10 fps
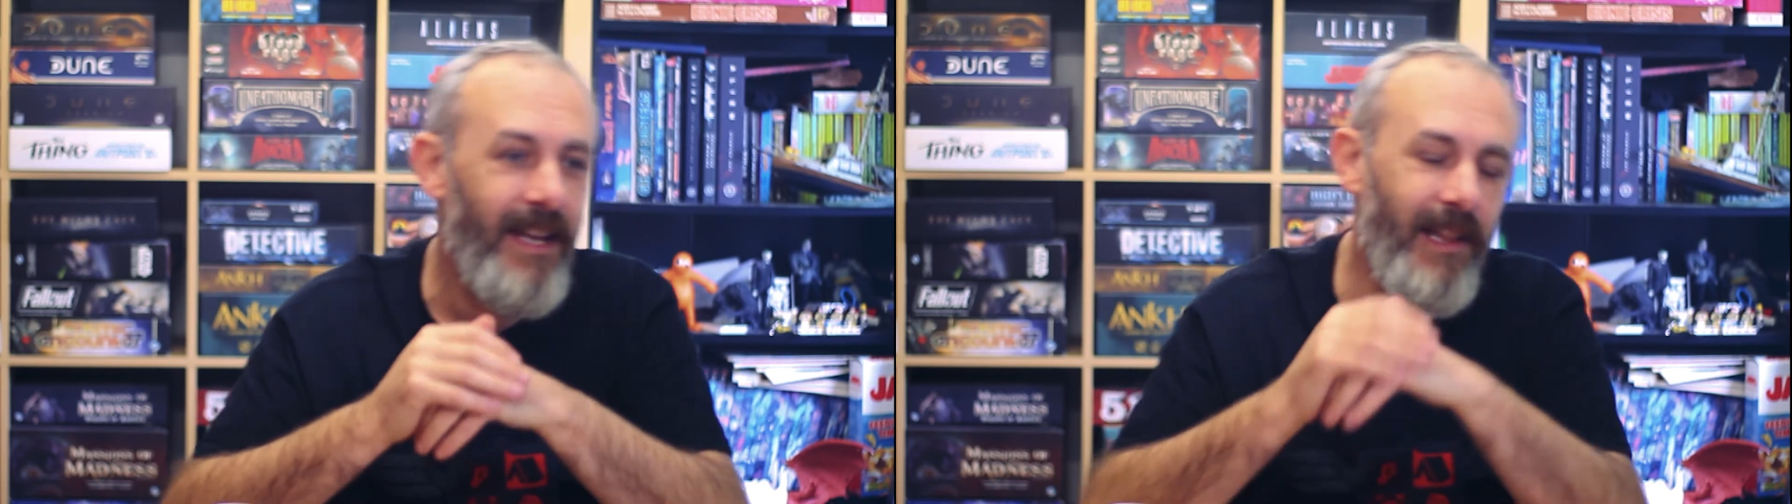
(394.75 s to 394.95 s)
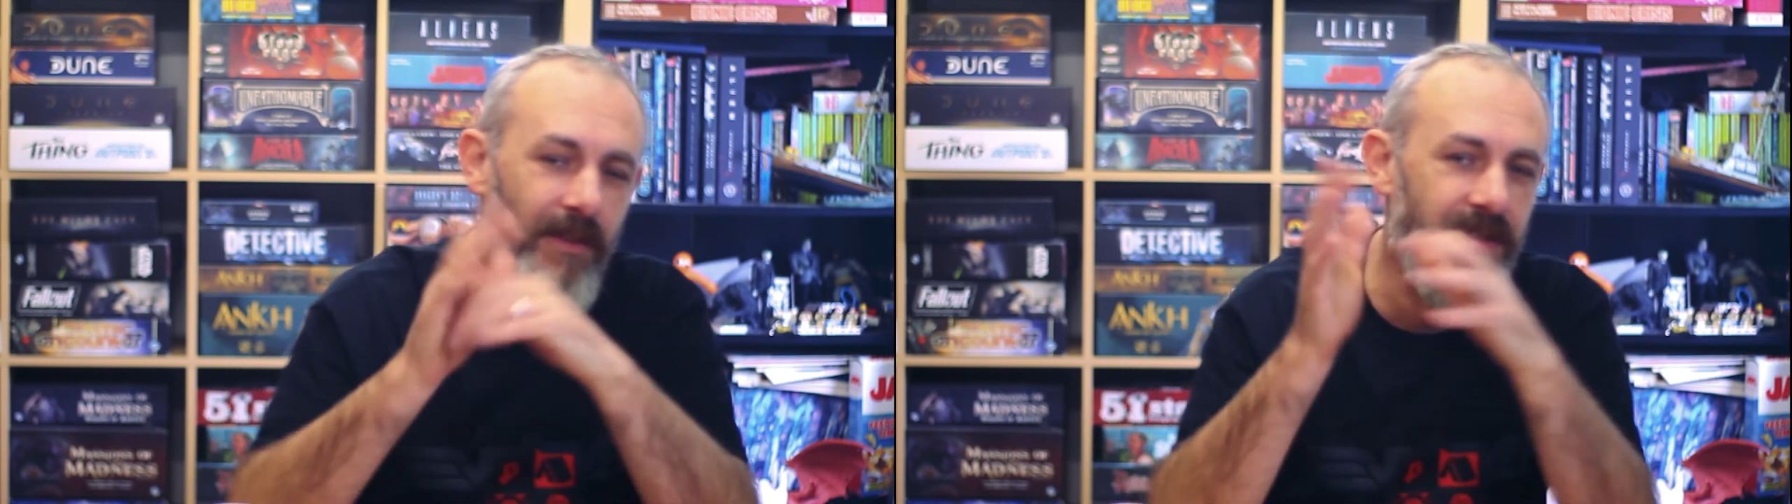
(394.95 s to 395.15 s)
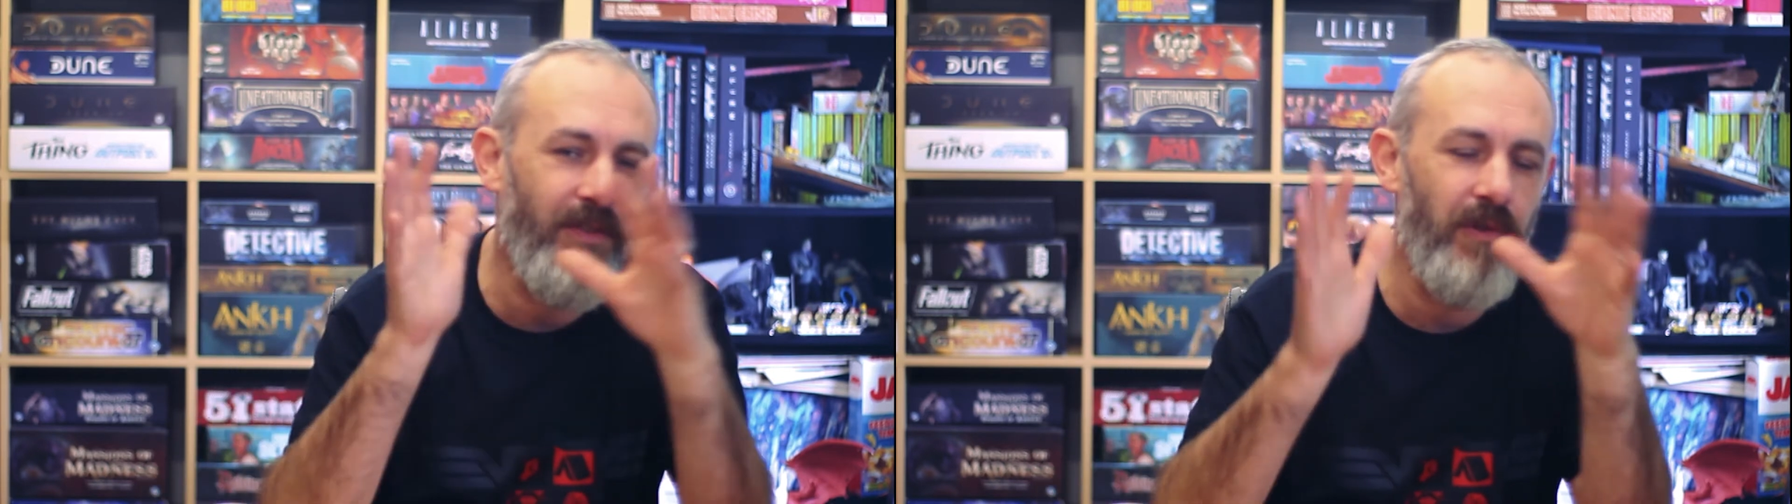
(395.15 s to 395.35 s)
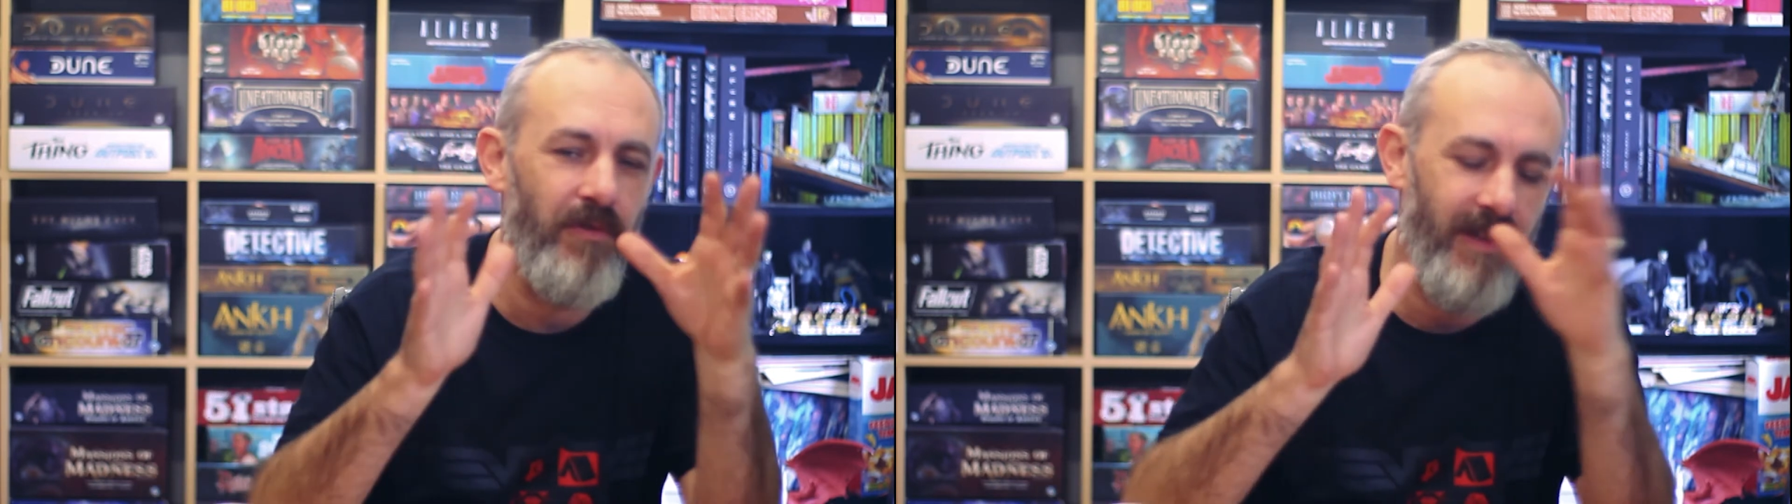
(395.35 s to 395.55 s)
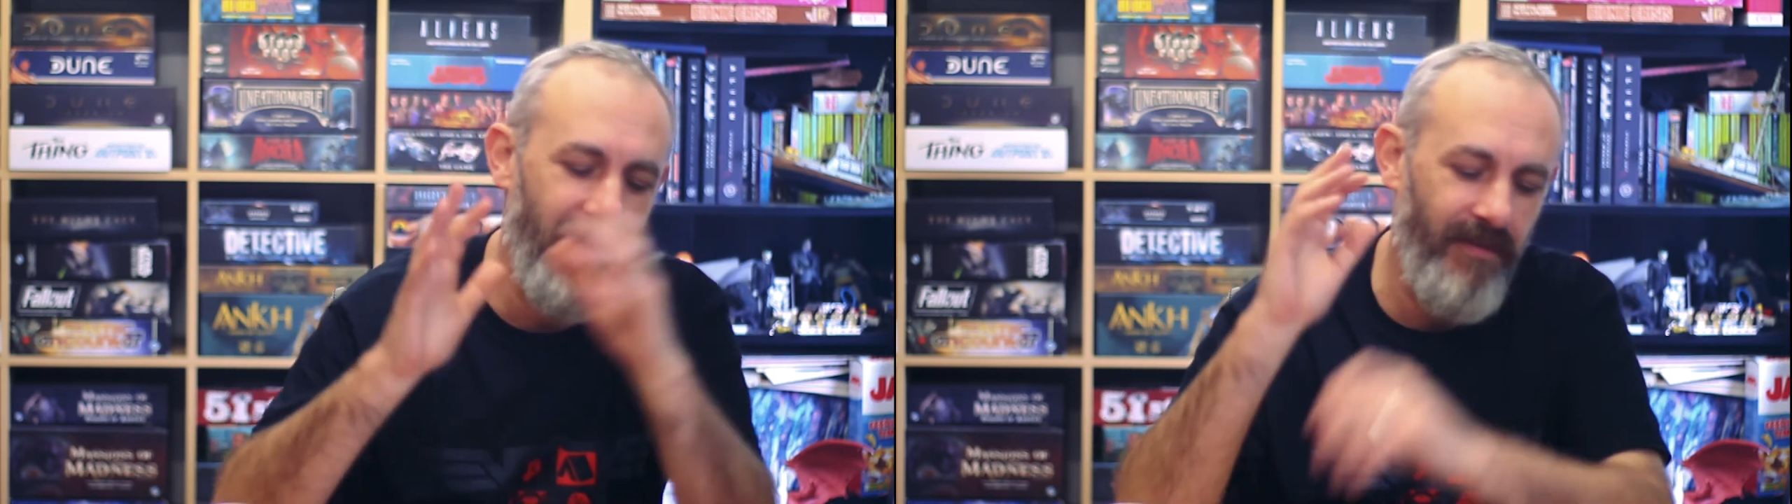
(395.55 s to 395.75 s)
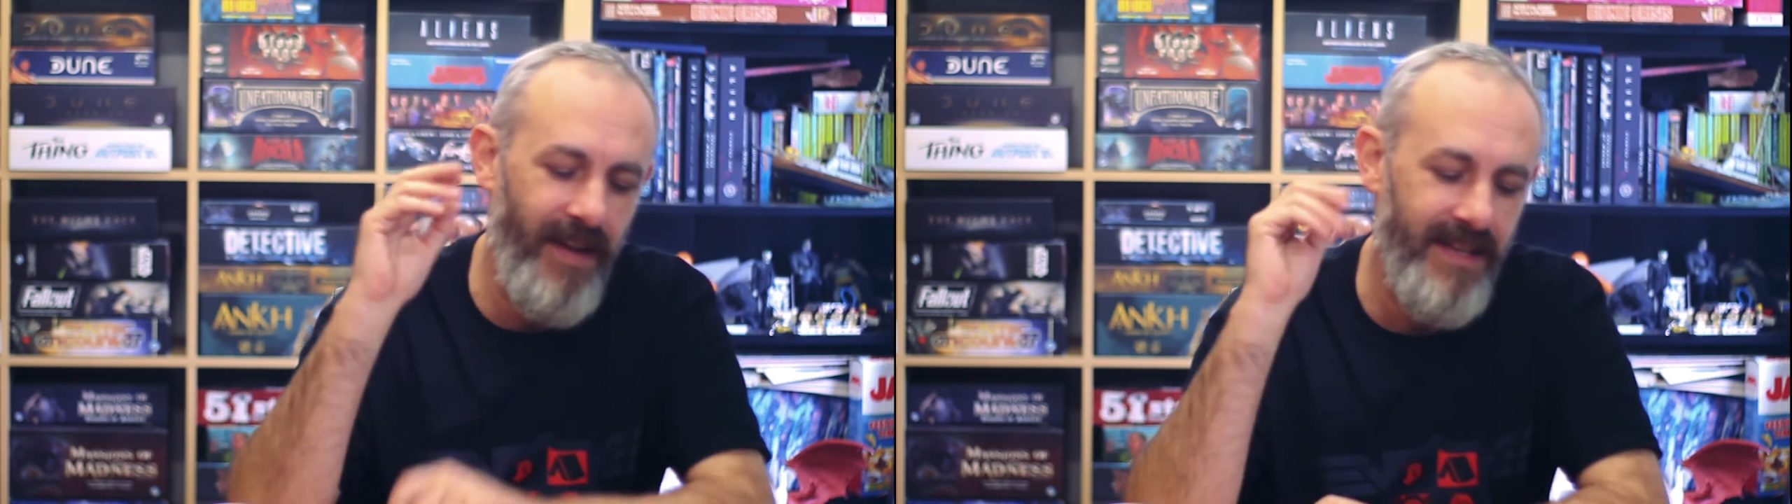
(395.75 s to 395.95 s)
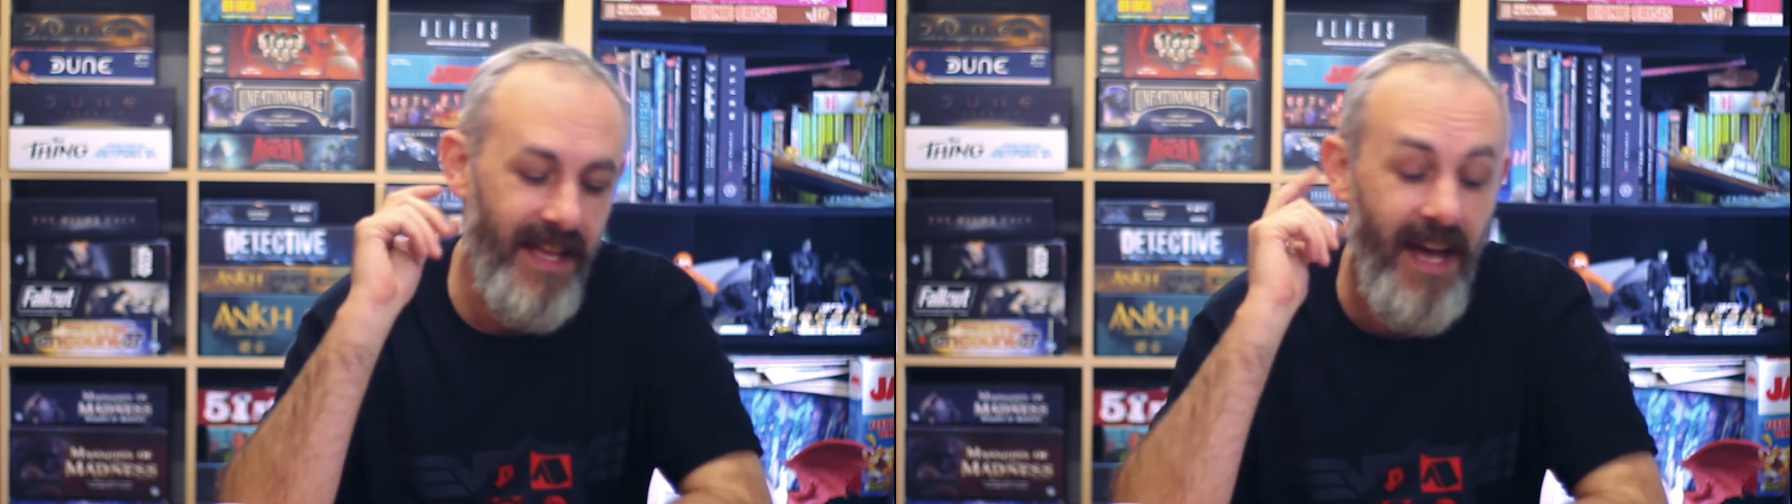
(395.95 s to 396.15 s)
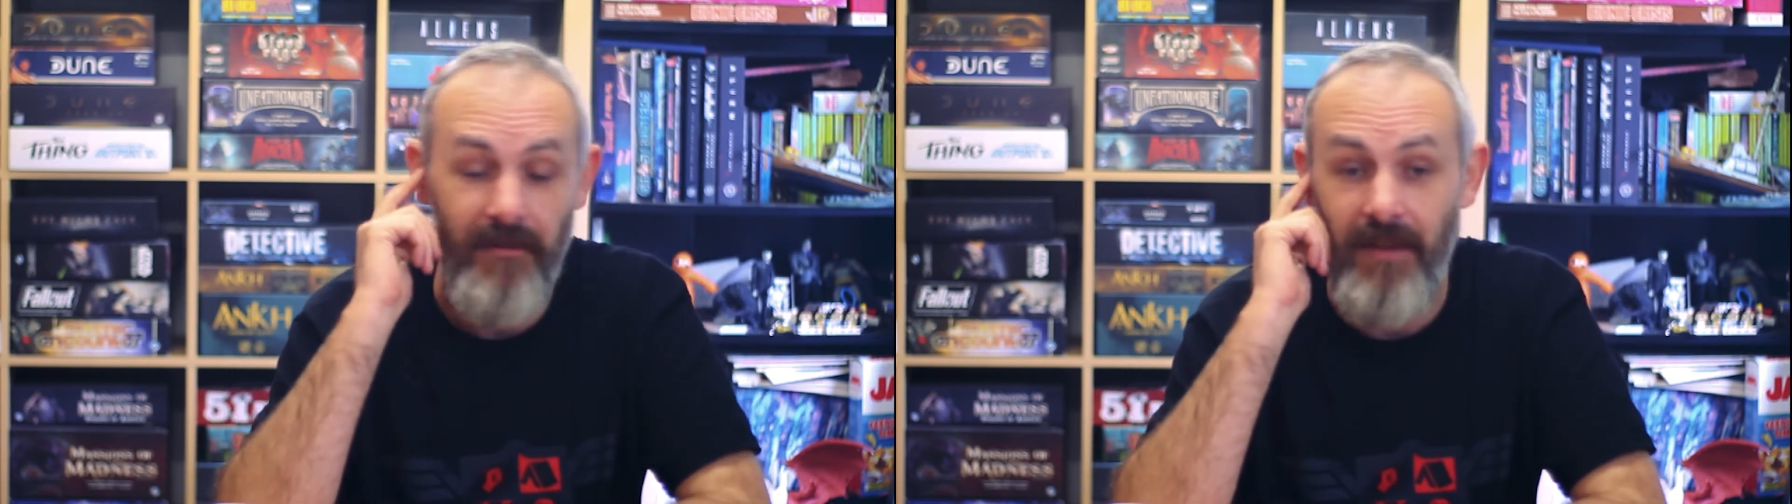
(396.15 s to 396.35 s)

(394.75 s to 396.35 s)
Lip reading: Lots of cool little things like that.